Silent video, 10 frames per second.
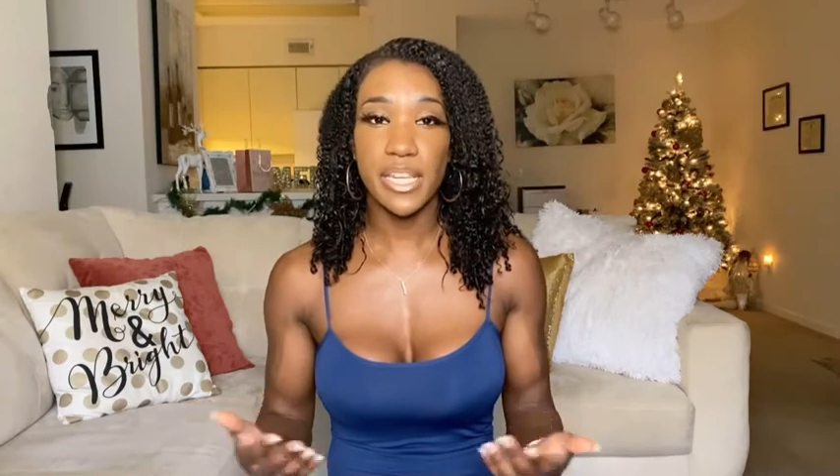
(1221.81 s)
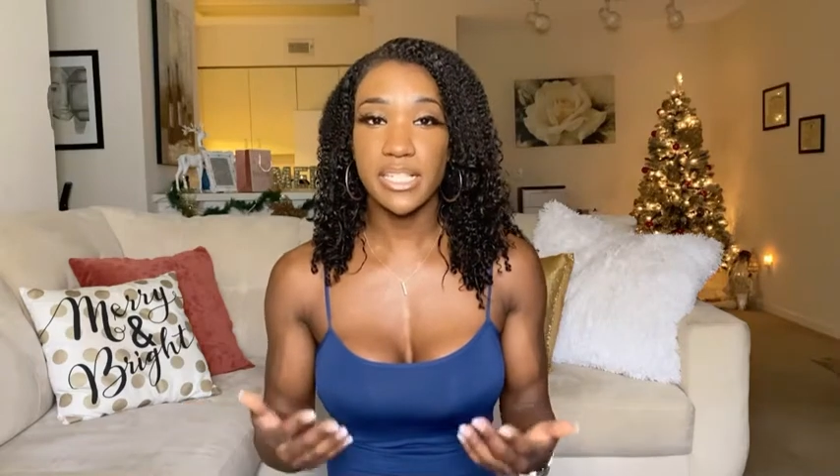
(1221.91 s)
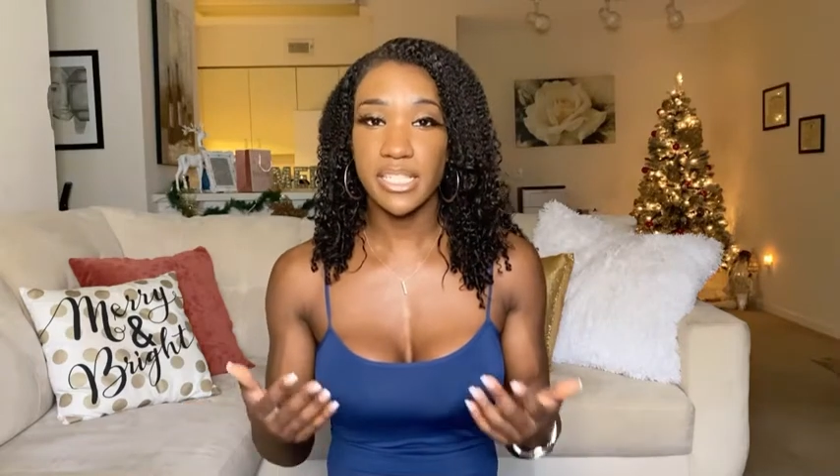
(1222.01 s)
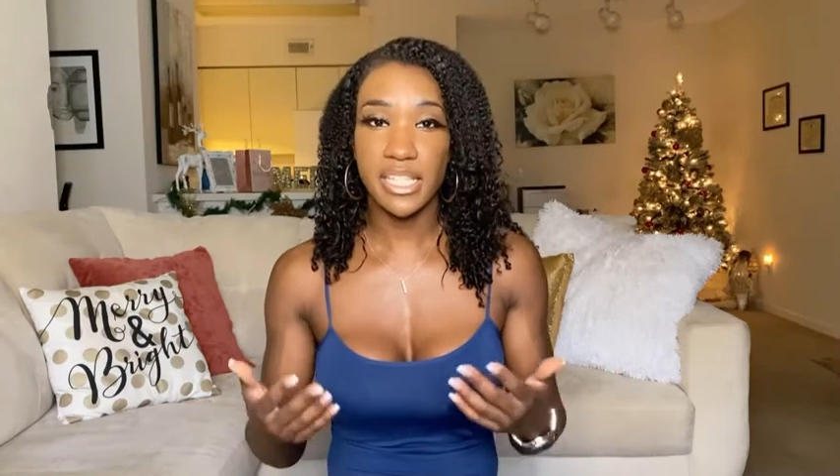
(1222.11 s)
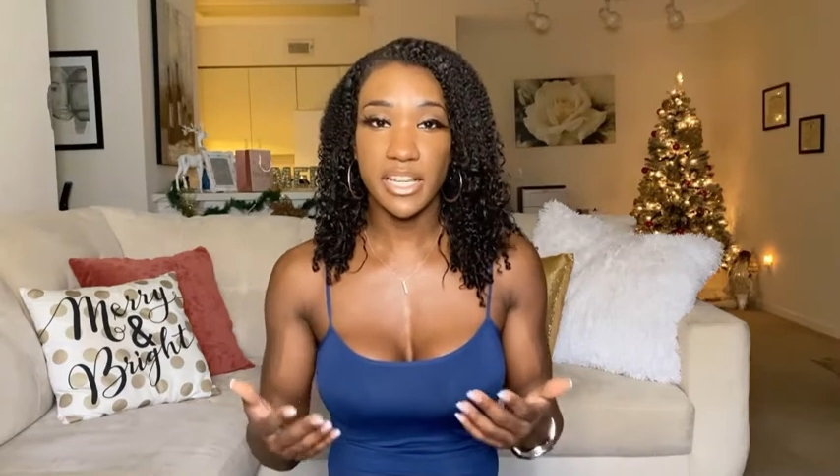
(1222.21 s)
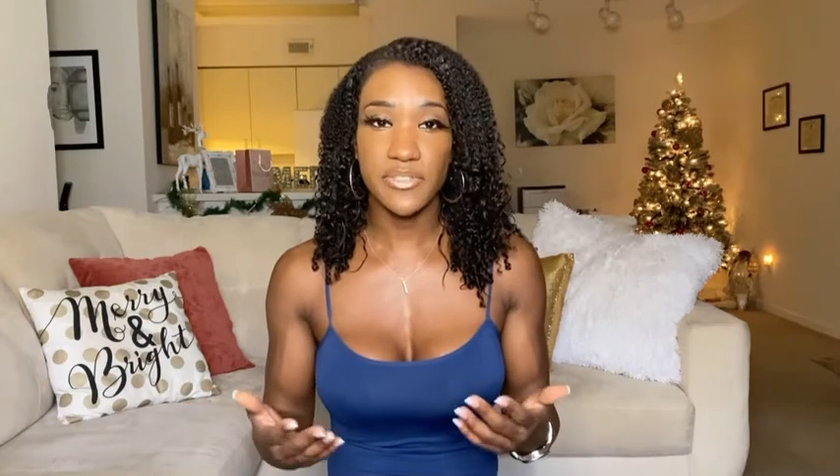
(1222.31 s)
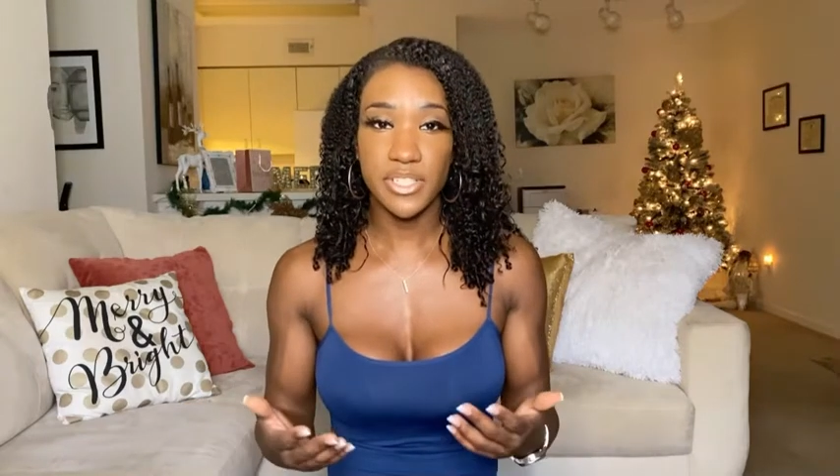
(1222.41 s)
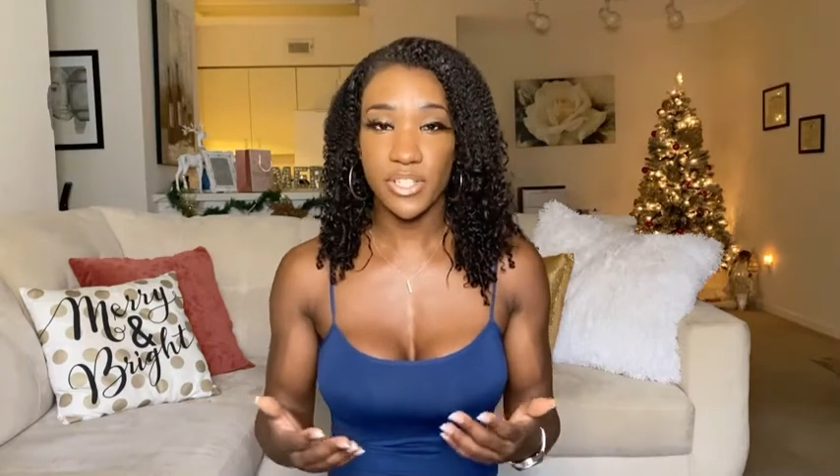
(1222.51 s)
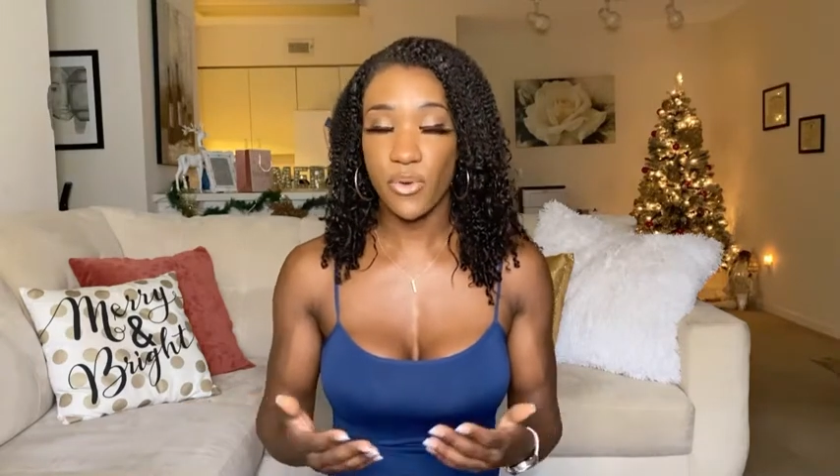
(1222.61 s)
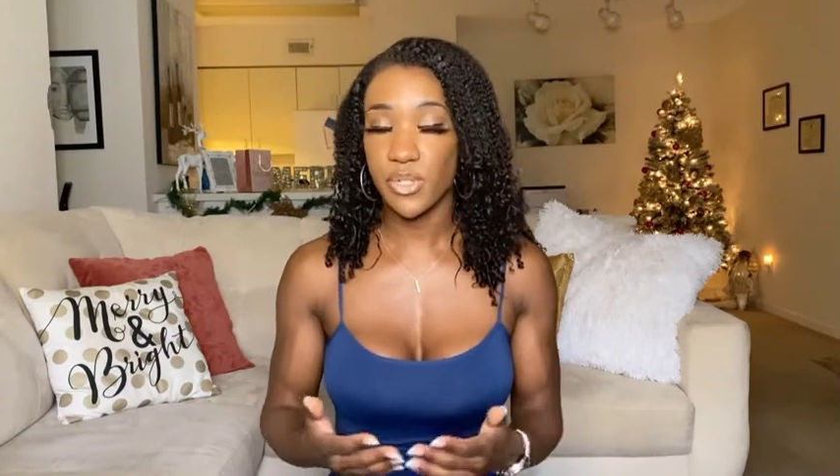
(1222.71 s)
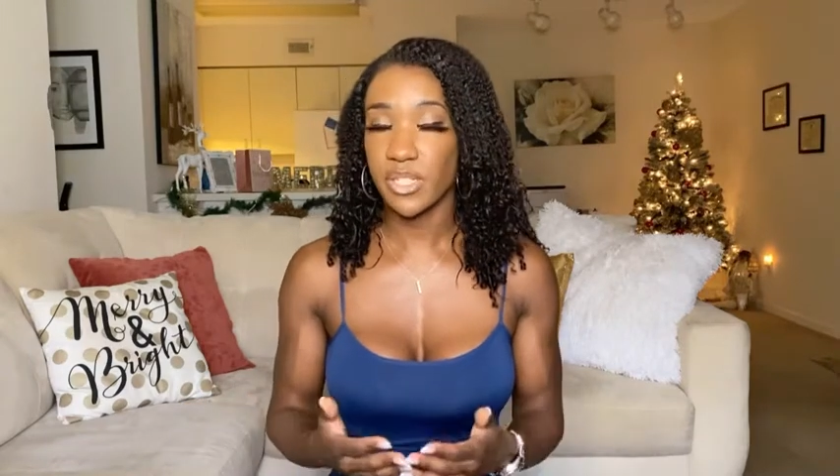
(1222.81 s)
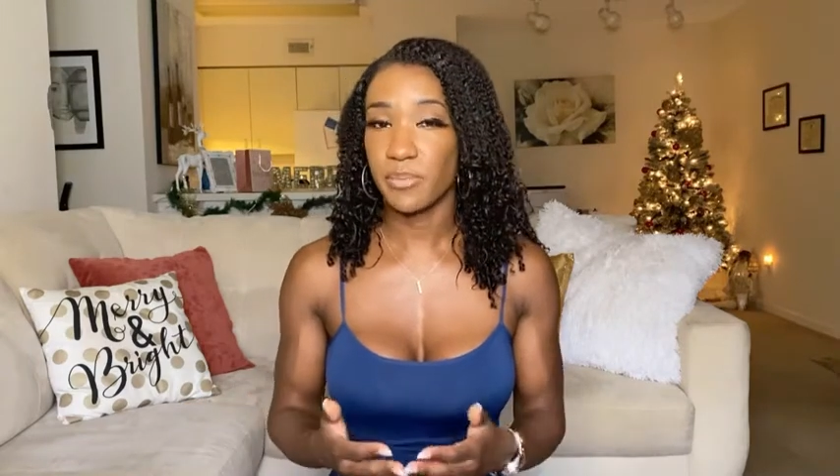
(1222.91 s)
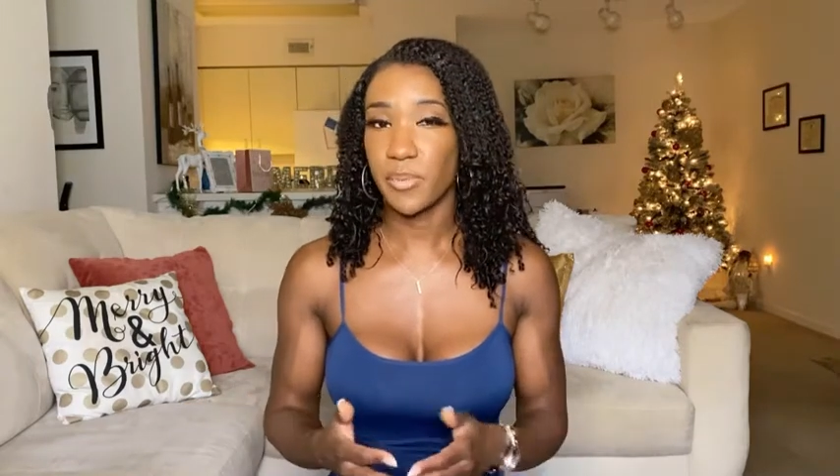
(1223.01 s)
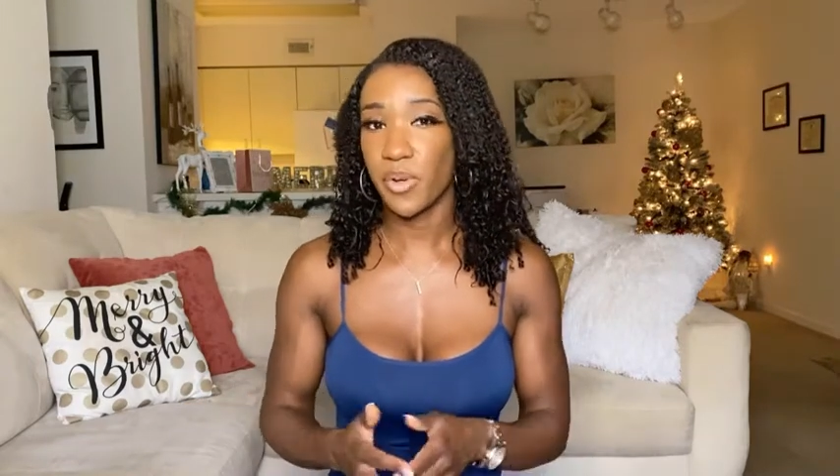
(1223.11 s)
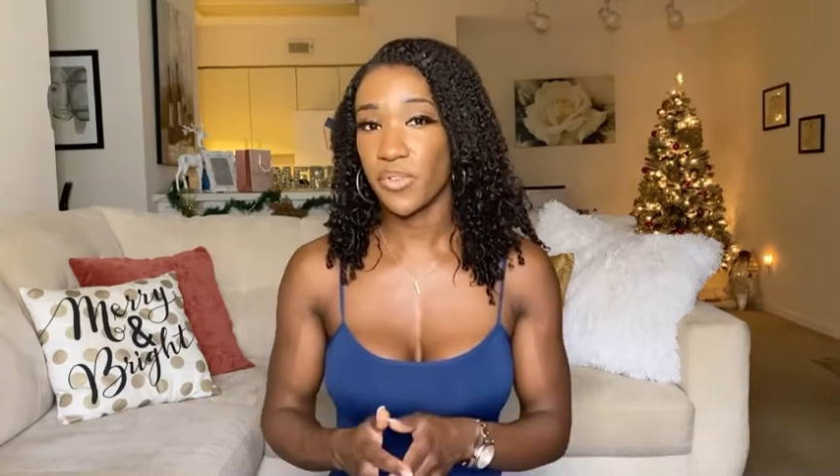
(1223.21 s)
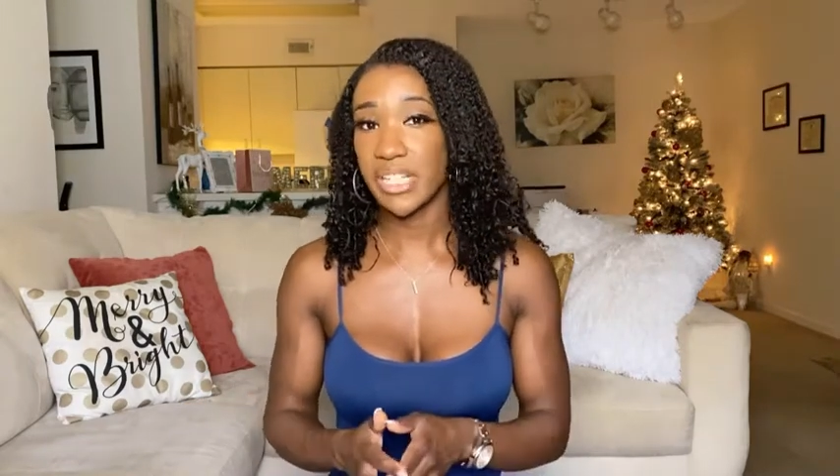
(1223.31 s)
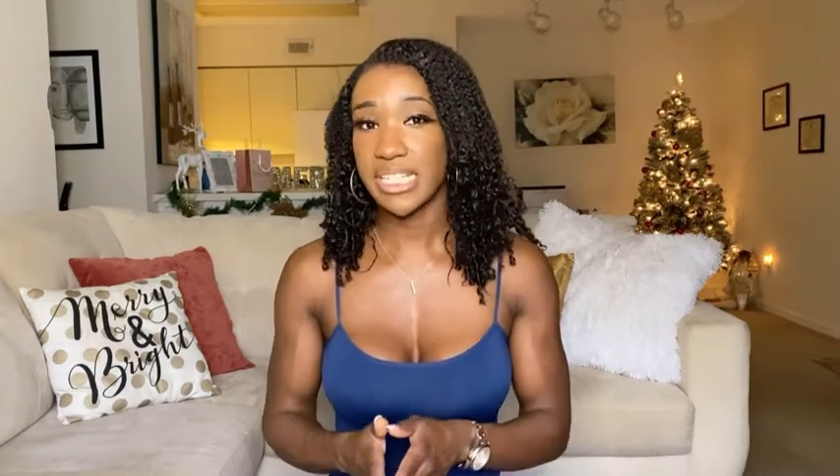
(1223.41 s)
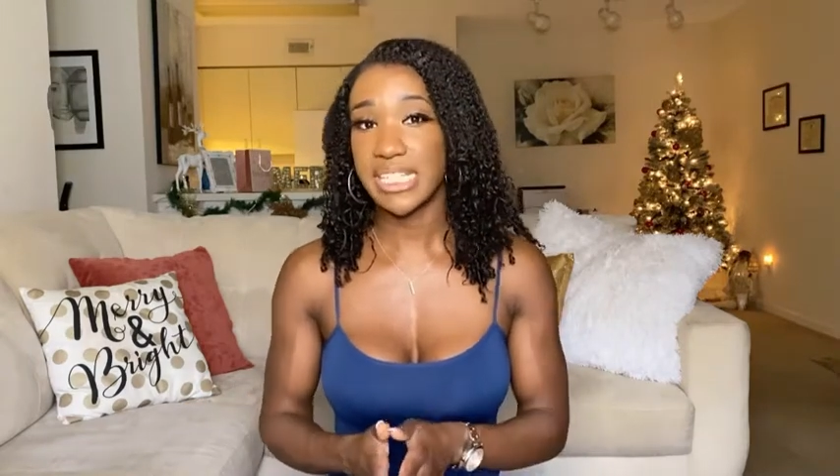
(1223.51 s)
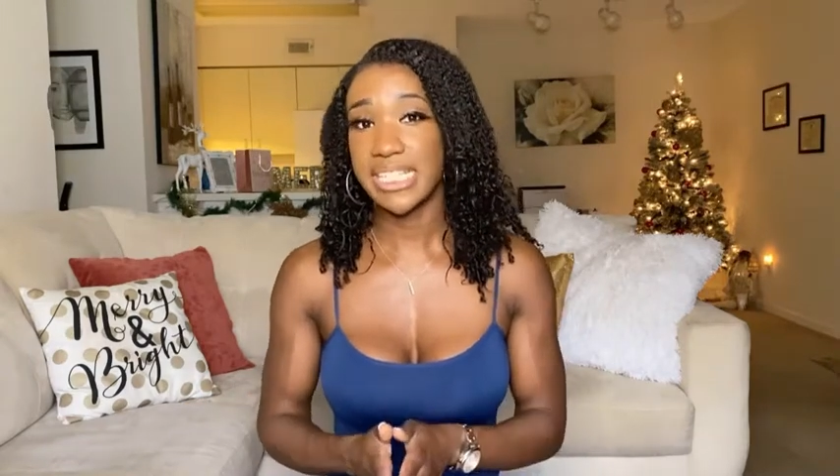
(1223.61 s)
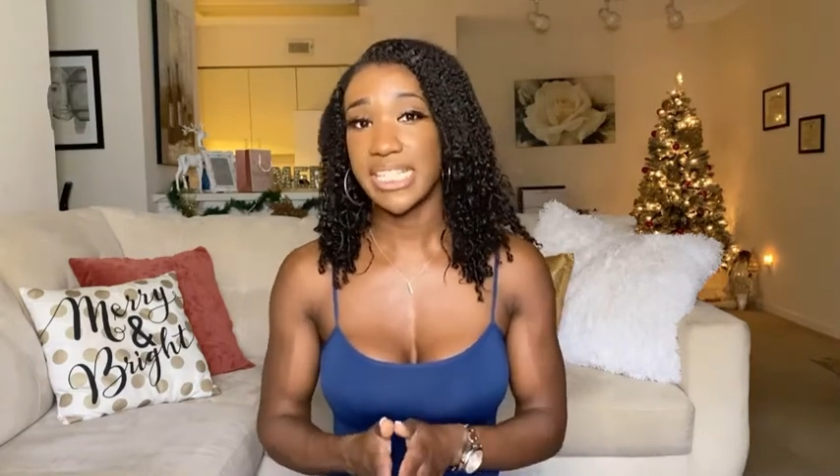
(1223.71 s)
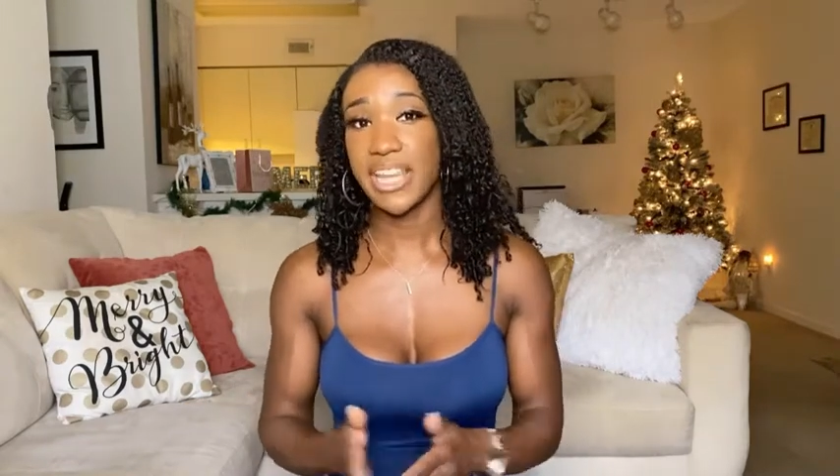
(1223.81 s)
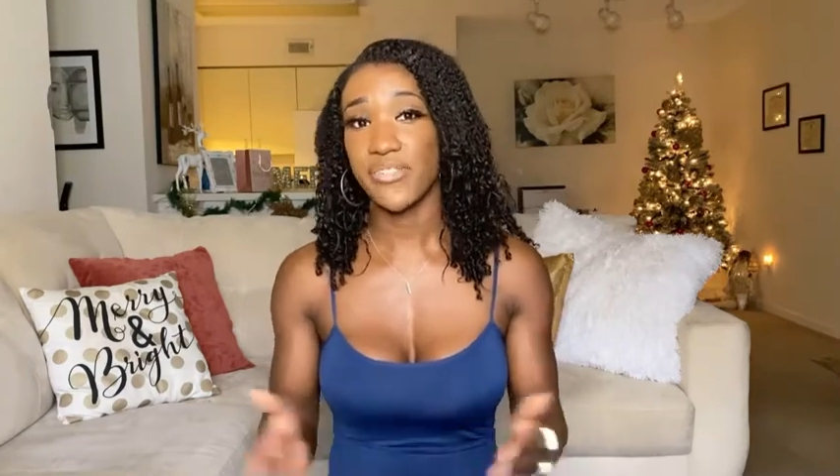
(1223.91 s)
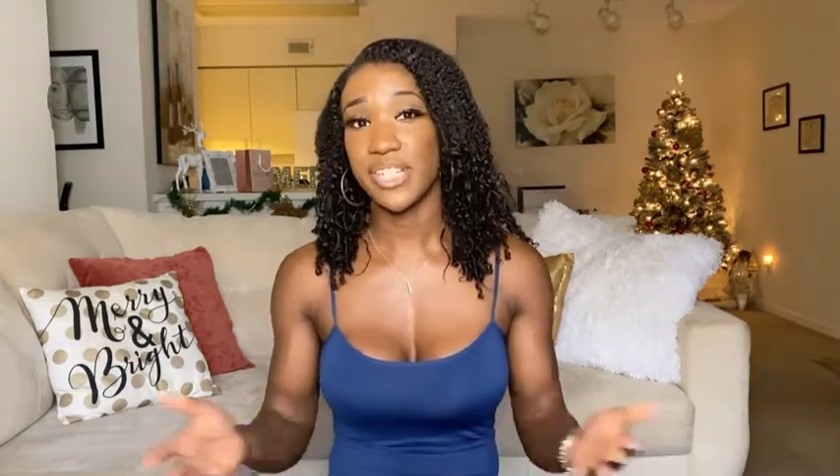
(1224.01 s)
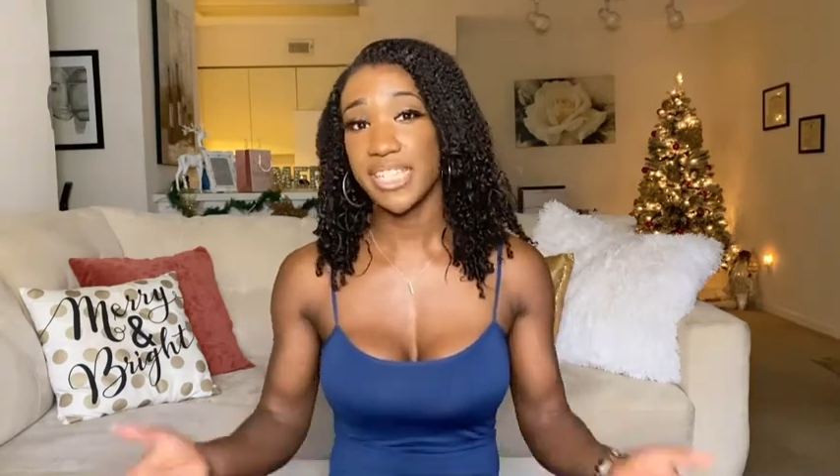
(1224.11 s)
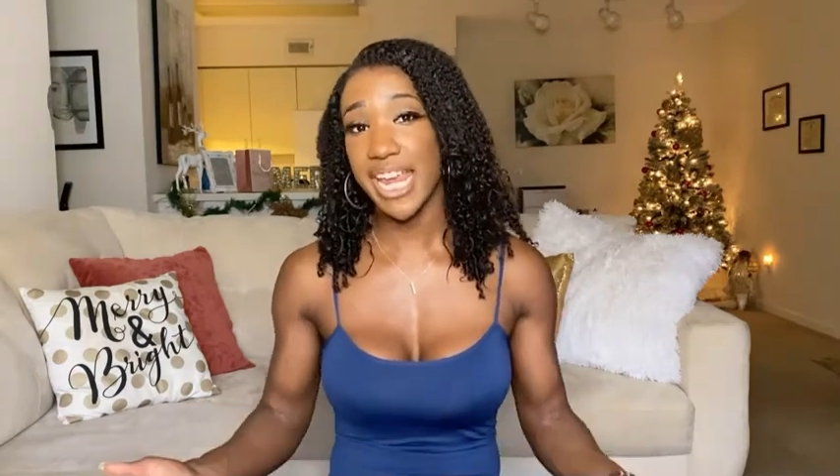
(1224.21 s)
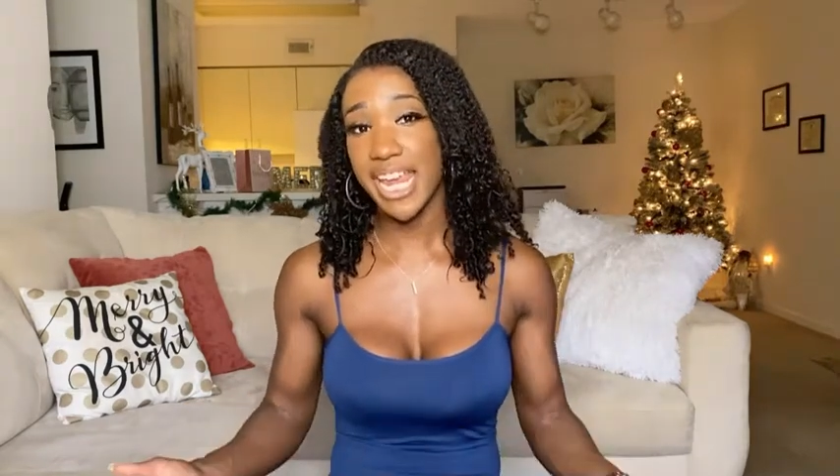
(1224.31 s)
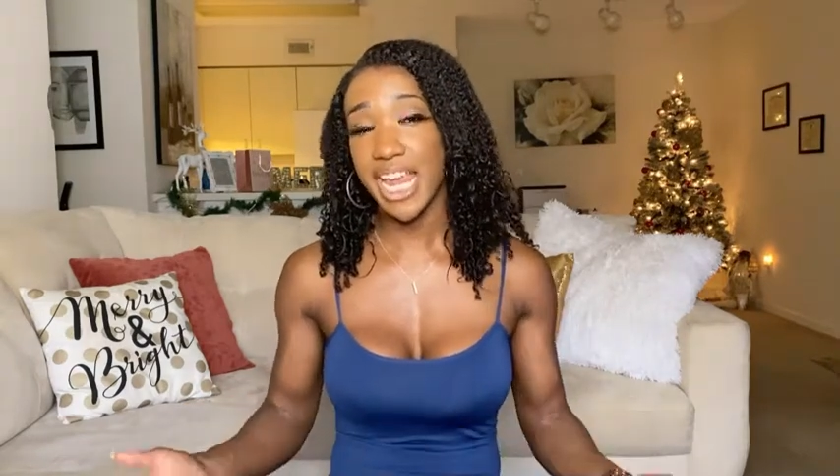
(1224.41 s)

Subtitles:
Life isn't always gonna be perfect and easy every day,